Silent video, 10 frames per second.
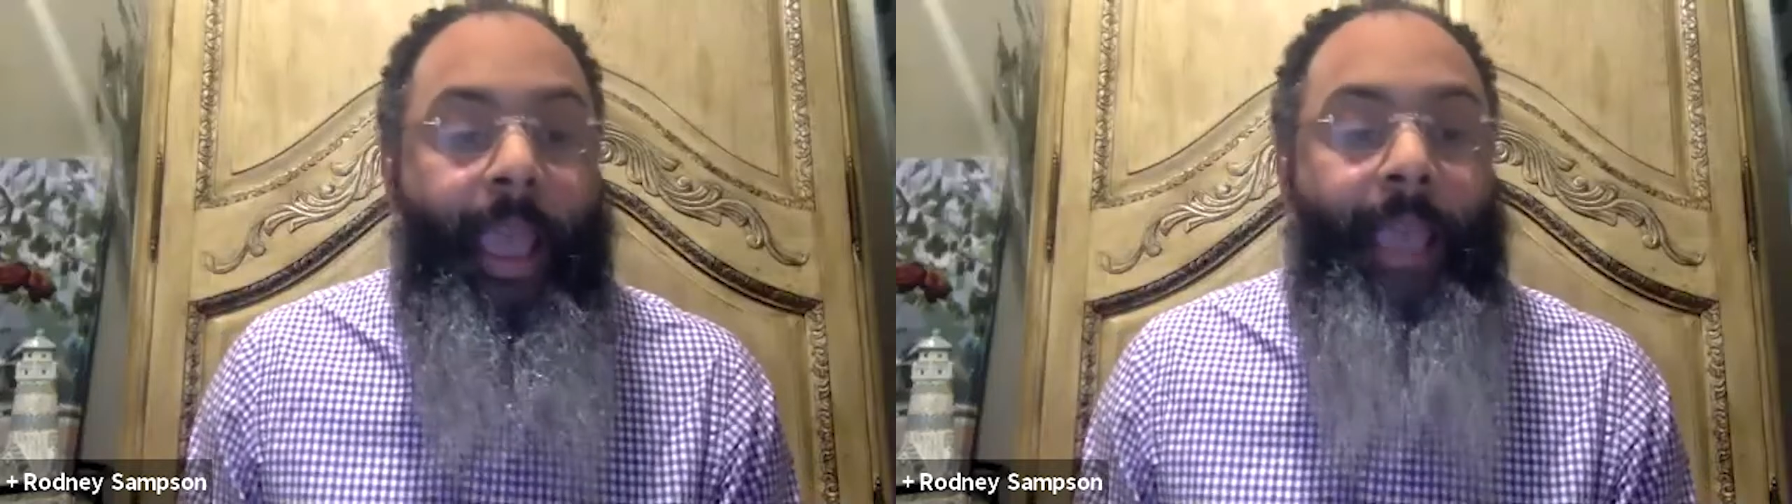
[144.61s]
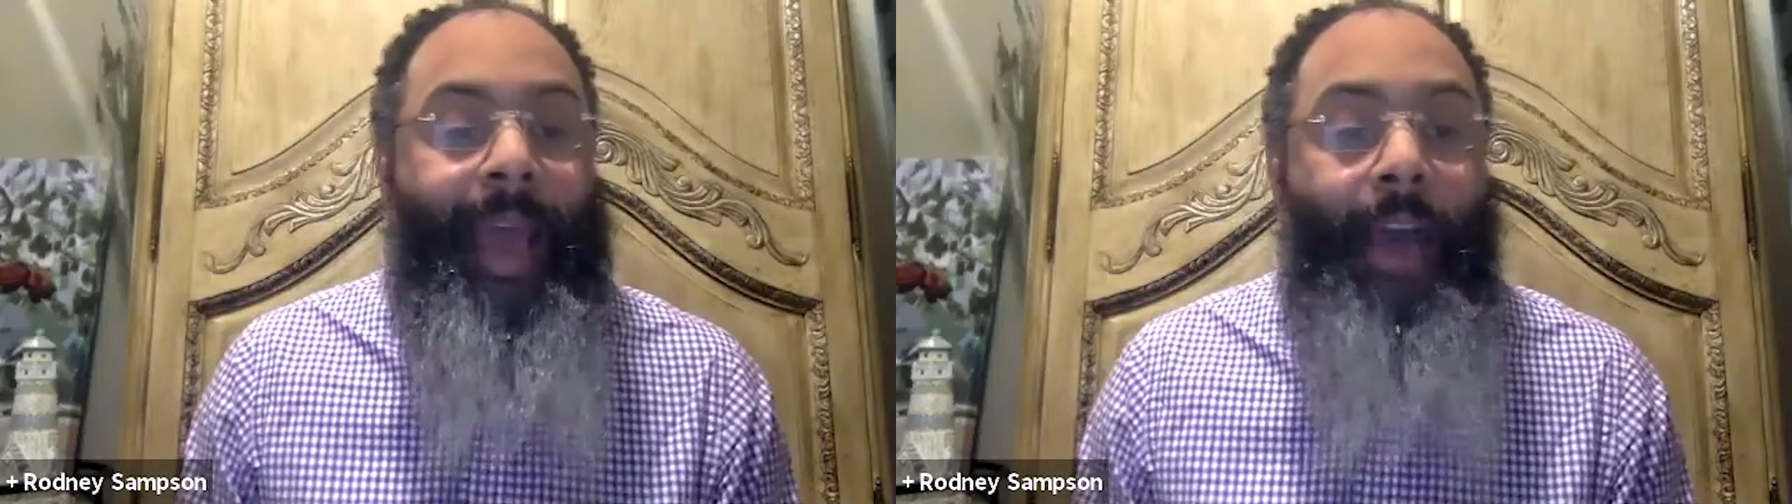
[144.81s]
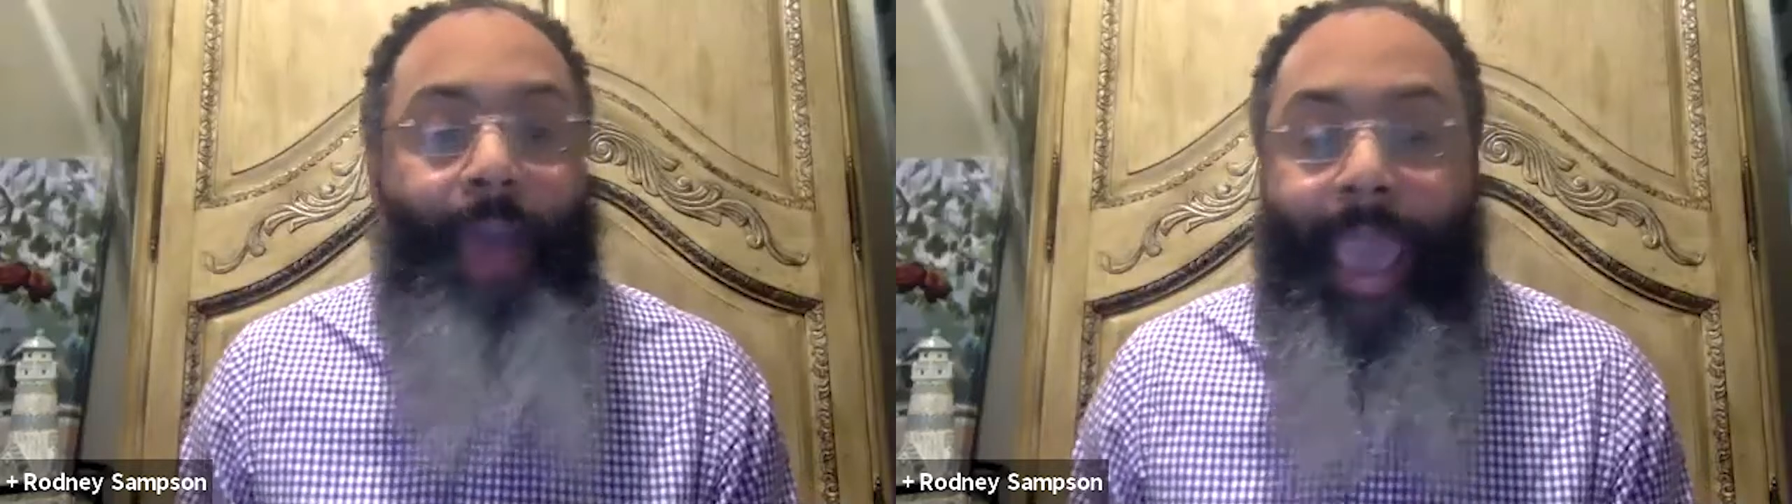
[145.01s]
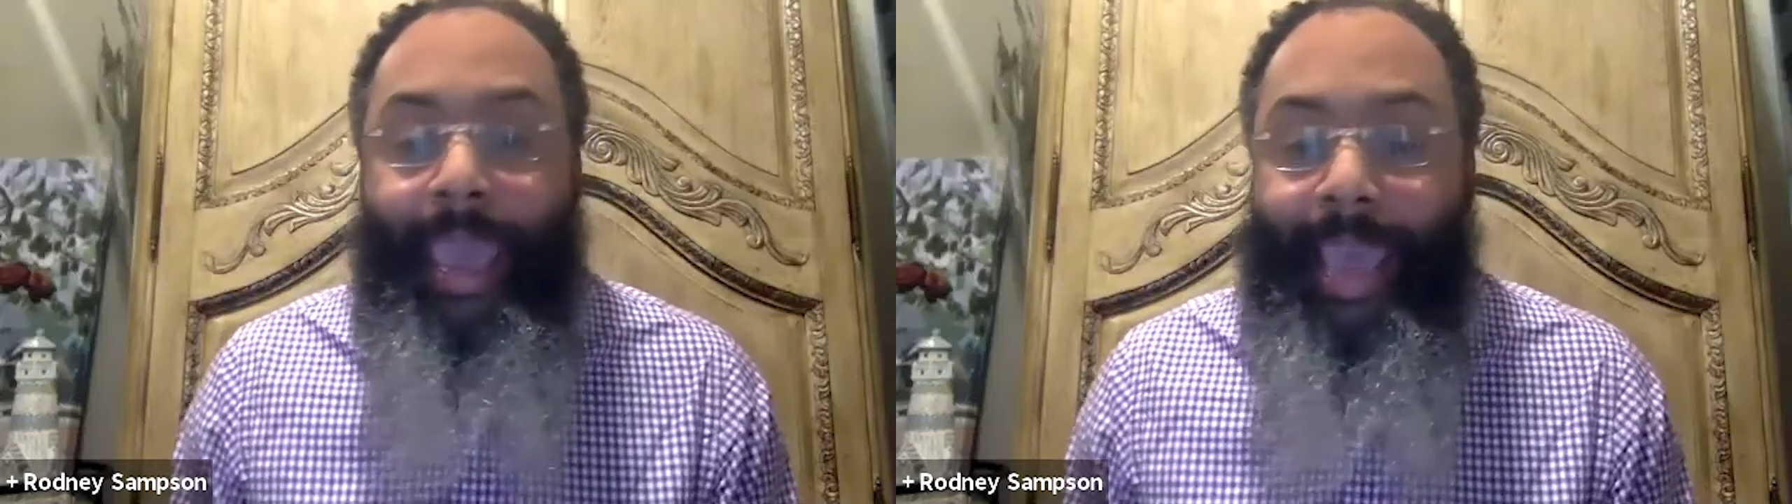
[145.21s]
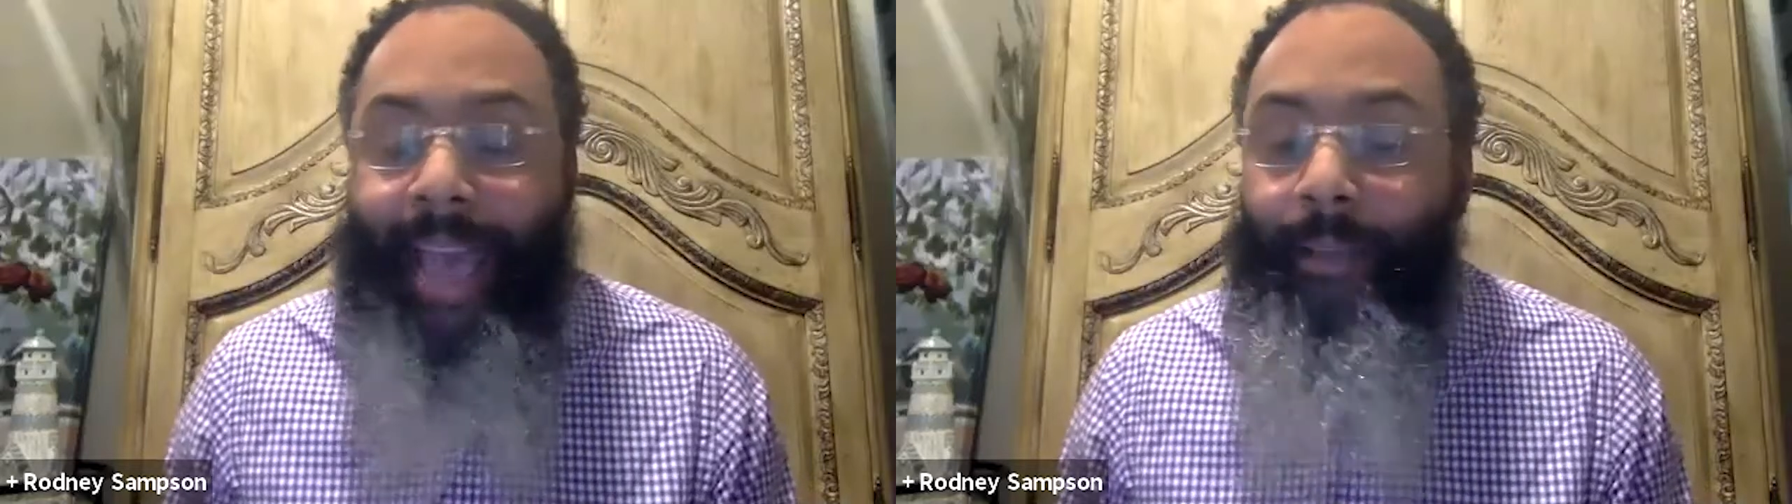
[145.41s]
and how
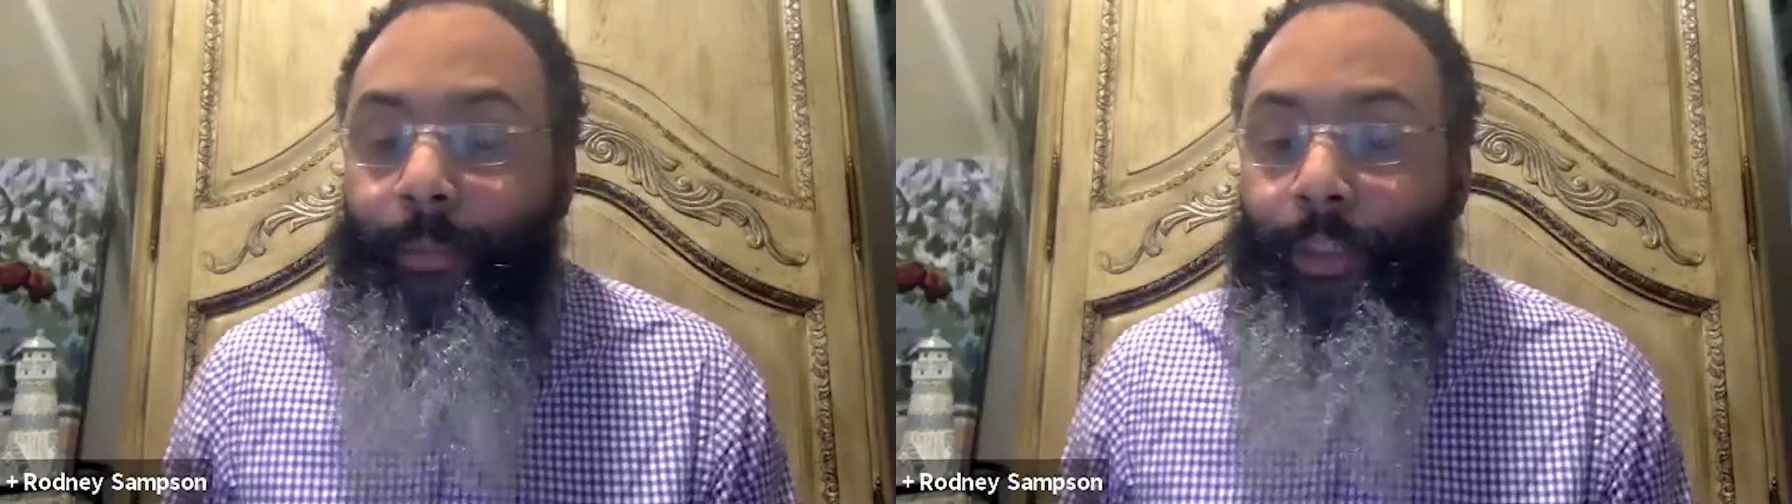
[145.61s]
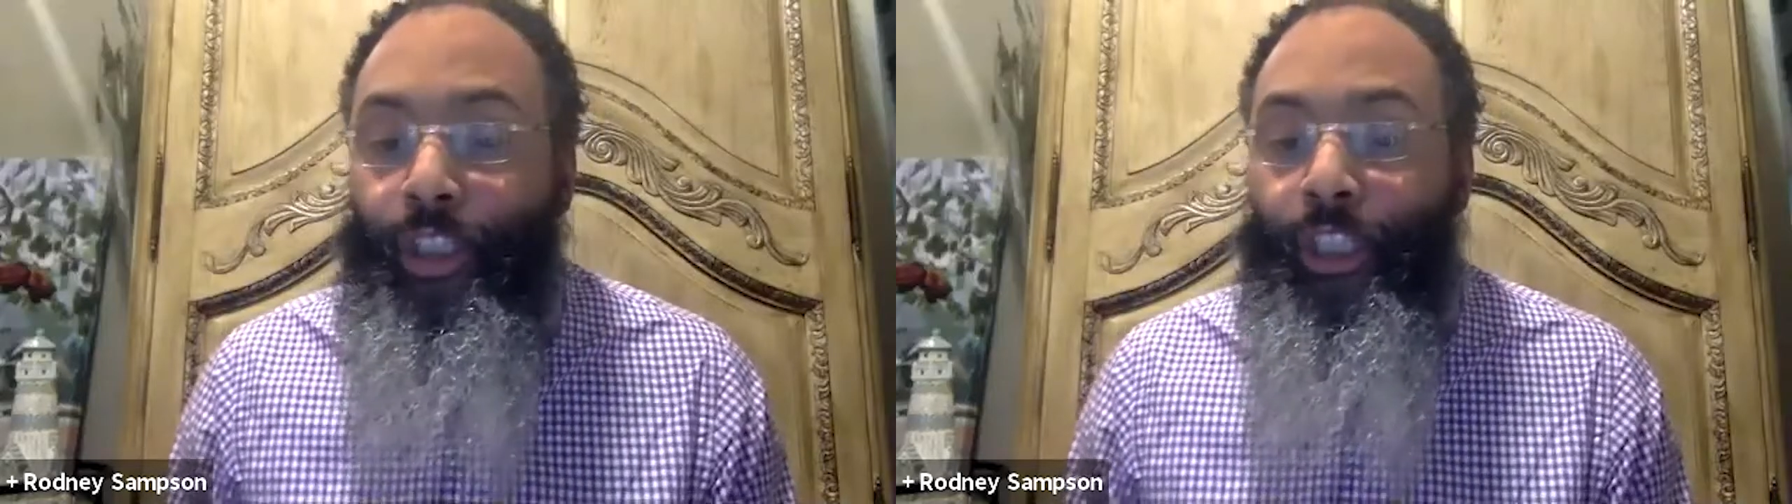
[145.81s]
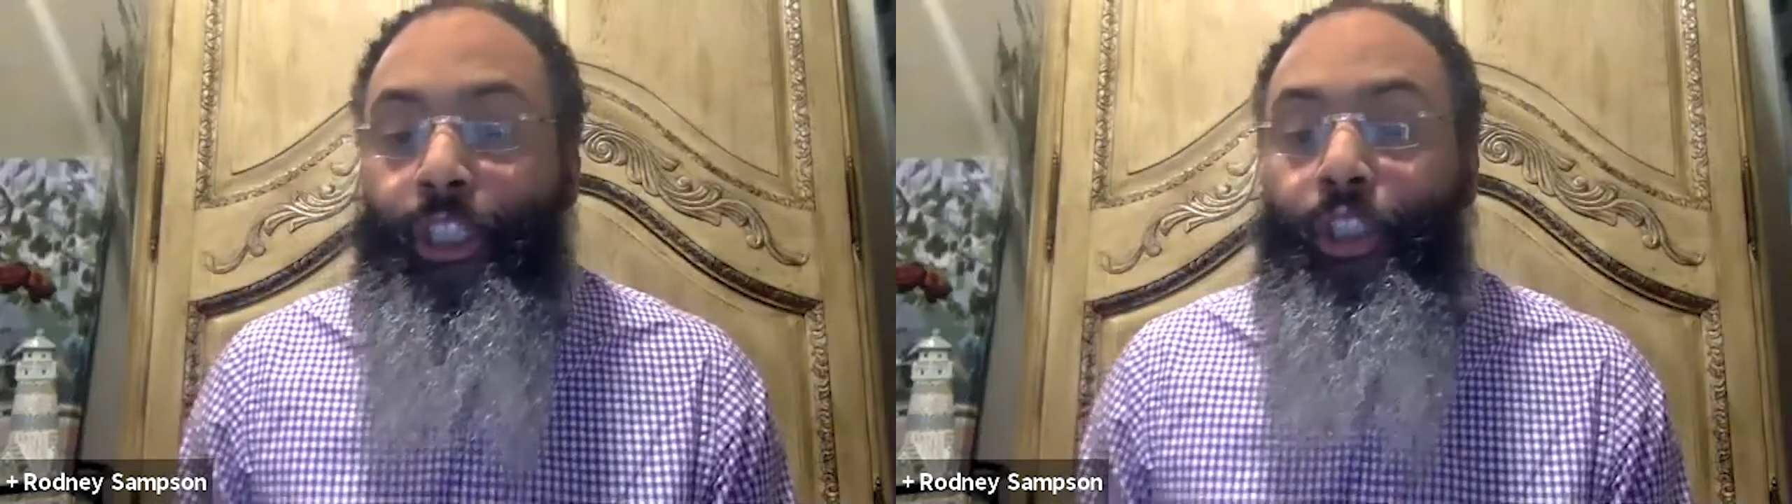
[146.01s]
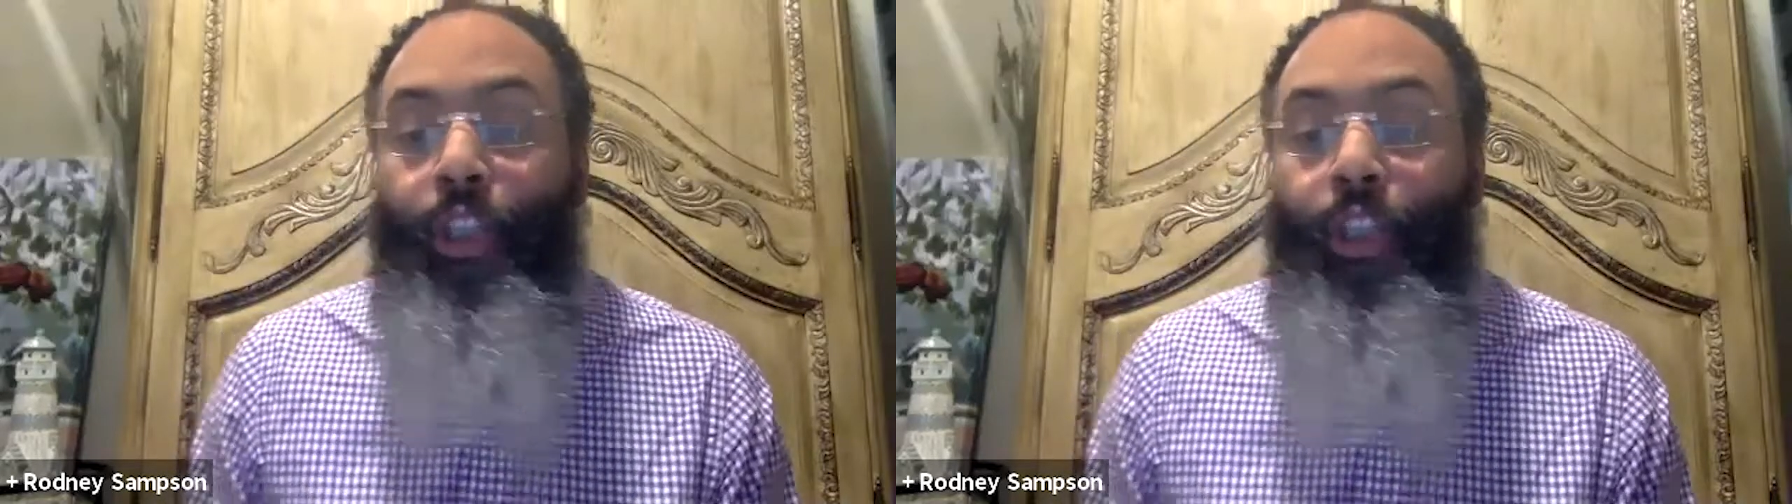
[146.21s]
AI and machine